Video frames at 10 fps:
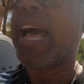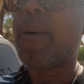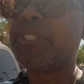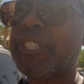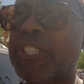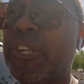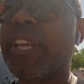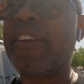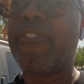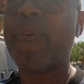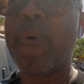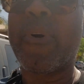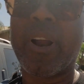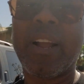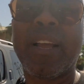I was just looking
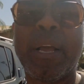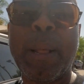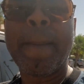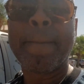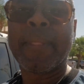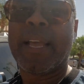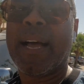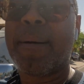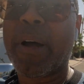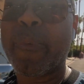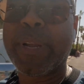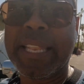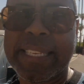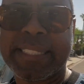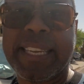for a
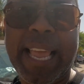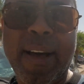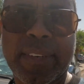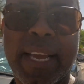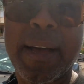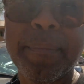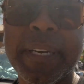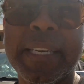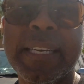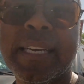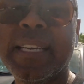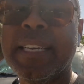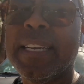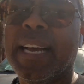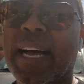realistic outcome.
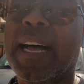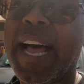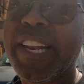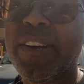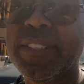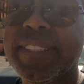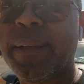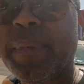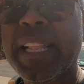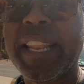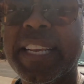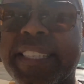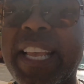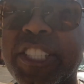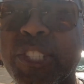I know some clinics,
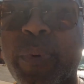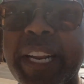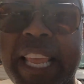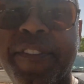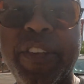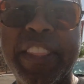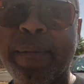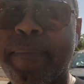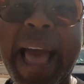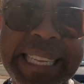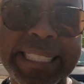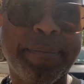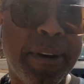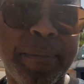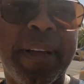they just want to give you the
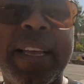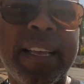maximum